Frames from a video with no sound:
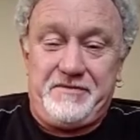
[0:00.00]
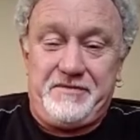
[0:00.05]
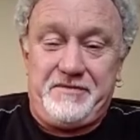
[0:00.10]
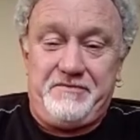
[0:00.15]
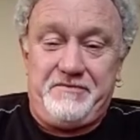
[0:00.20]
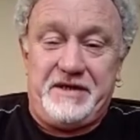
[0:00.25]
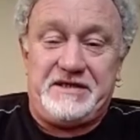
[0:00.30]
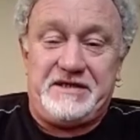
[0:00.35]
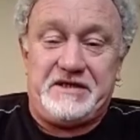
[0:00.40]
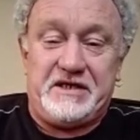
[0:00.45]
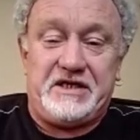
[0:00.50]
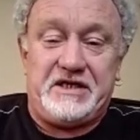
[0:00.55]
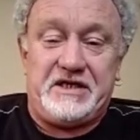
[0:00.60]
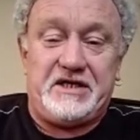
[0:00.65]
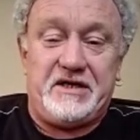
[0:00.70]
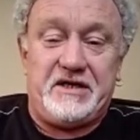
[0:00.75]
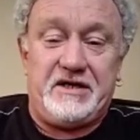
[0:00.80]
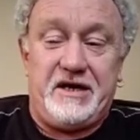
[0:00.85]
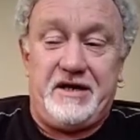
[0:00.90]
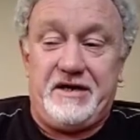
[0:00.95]
businesses
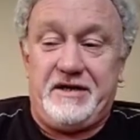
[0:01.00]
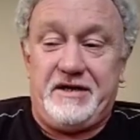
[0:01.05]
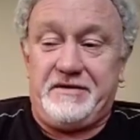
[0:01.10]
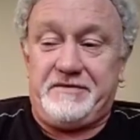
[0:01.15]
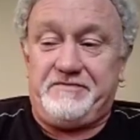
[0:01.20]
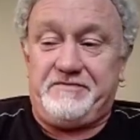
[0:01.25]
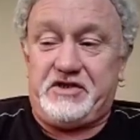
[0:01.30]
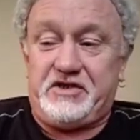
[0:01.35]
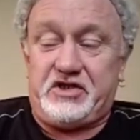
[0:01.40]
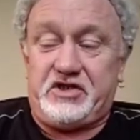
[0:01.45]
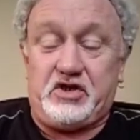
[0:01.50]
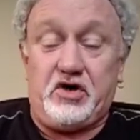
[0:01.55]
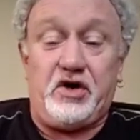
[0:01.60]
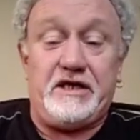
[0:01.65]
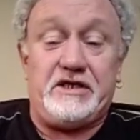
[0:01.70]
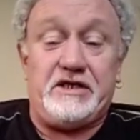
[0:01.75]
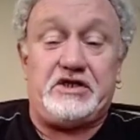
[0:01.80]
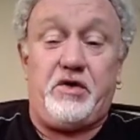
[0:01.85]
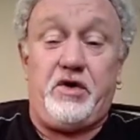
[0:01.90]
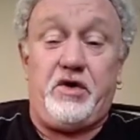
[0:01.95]
are
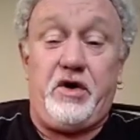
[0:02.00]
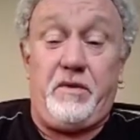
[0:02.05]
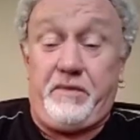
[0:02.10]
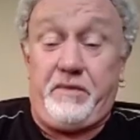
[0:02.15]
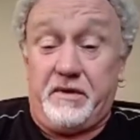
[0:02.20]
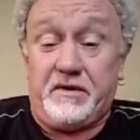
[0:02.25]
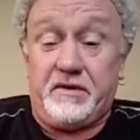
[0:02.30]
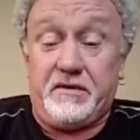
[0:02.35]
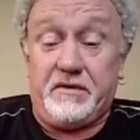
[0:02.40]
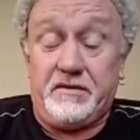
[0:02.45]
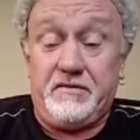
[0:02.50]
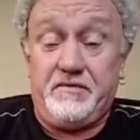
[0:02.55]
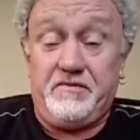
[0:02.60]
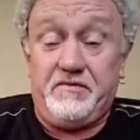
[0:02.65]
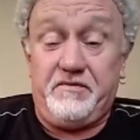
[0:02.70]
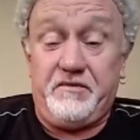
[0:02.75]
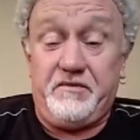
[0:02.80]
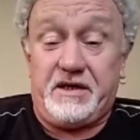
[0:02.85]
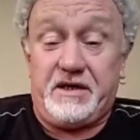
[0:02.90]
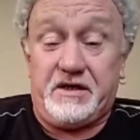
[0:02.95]
struggling to open
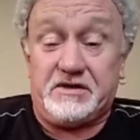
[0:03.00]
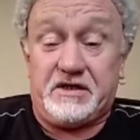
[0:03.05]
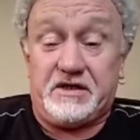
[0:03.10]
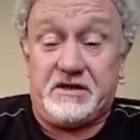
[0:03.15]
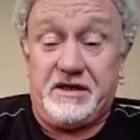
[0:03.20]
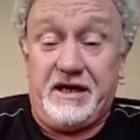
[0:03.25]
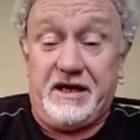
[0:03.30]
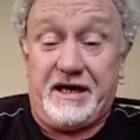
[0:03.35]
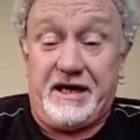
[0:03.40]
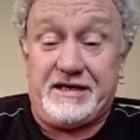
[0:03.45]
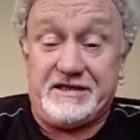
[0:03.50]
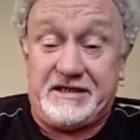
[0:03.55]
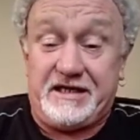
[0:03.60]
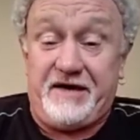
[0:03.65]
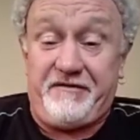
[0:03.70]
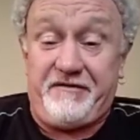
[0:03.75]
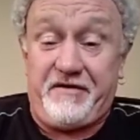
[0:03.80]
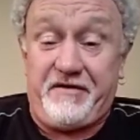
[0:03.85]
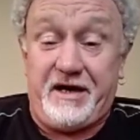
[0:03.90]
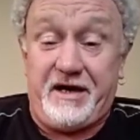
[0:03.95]
because of the lack of
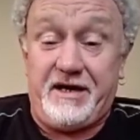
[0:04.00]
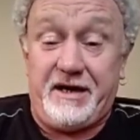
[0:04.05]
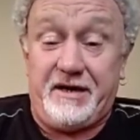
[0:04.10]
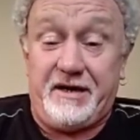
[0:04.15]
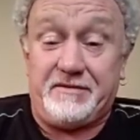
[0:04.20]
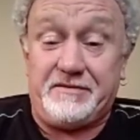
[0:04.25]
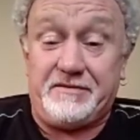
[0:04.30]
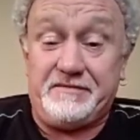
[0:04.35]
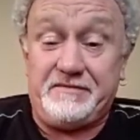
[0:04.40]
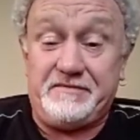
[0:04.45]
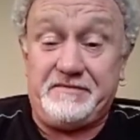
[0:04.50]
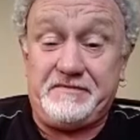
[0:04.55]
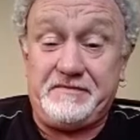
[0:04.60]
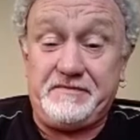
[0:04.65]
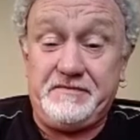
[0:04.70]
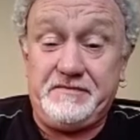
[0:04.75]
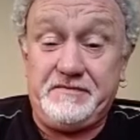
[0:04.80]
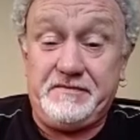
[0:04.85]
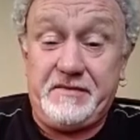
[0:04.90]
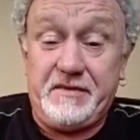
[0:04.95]
staff right now.
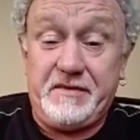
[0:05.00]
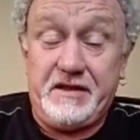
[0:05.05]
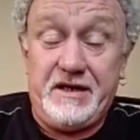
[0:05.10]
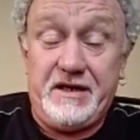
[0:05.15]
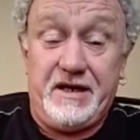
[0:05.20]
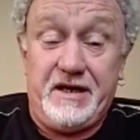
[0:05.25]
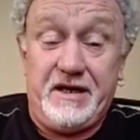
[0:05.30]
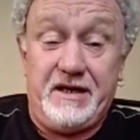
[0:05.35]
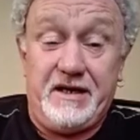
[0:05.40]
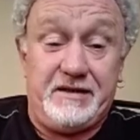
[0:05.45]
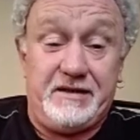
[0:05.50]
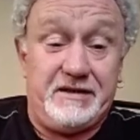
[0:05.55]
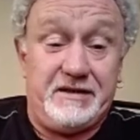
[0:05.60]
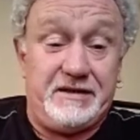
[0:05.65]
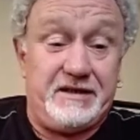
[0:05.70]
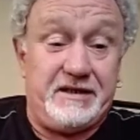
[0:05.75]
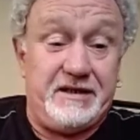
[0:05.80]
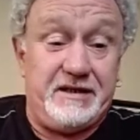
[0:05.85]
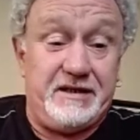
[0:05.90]
And